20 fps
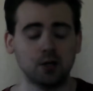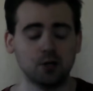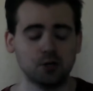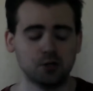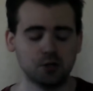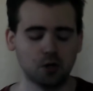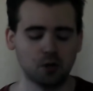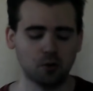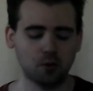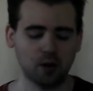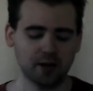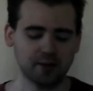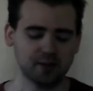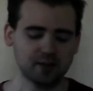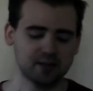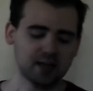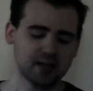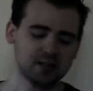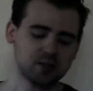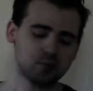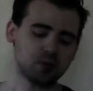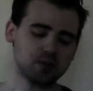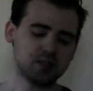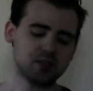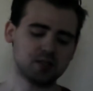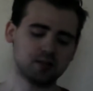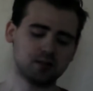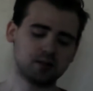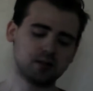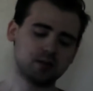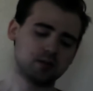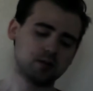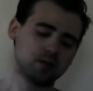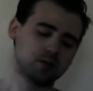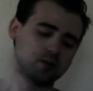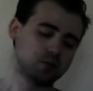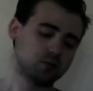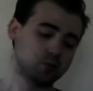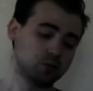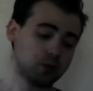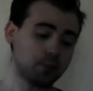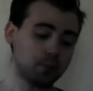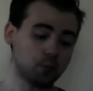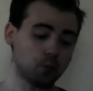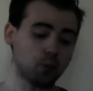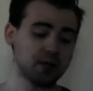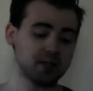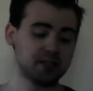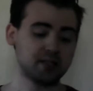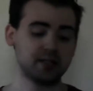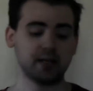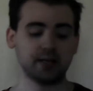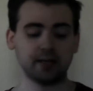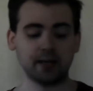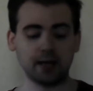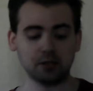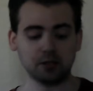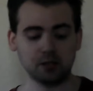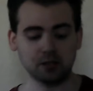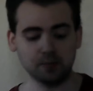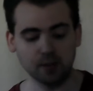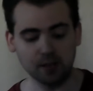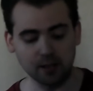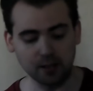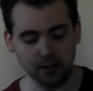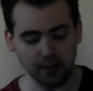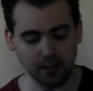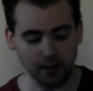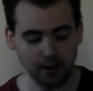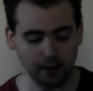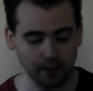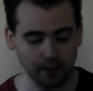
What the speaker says: So I think that's what's #1 stick out to me.